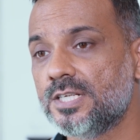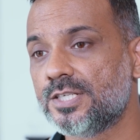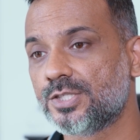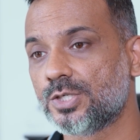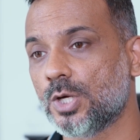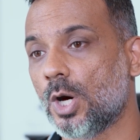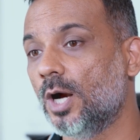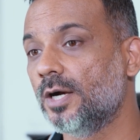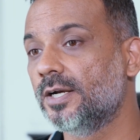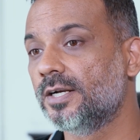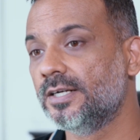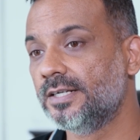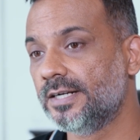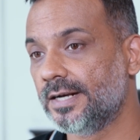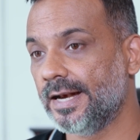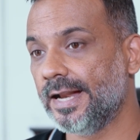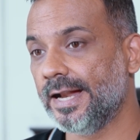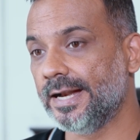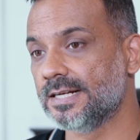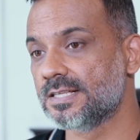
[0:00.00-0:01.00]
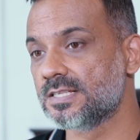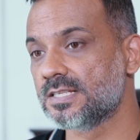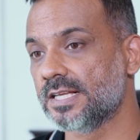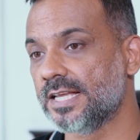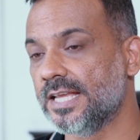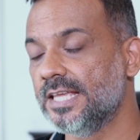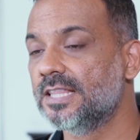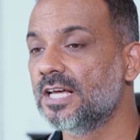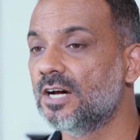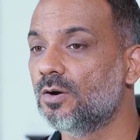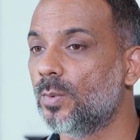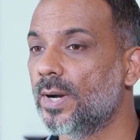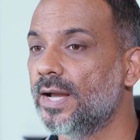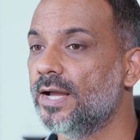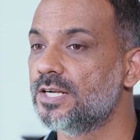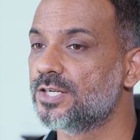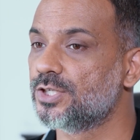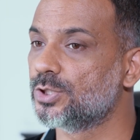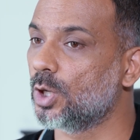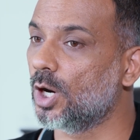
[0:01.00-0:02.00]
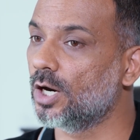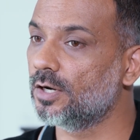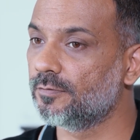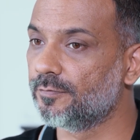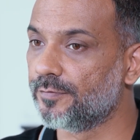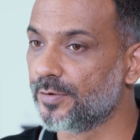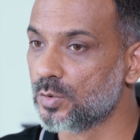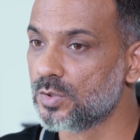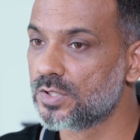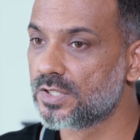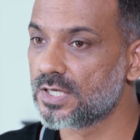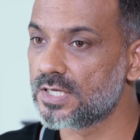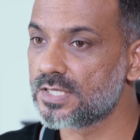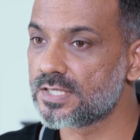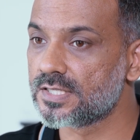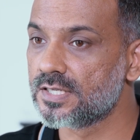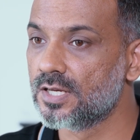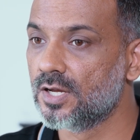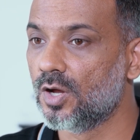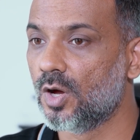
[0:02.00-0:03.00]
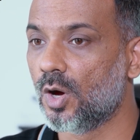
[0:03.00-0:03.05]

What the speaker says: short trades, either via short futures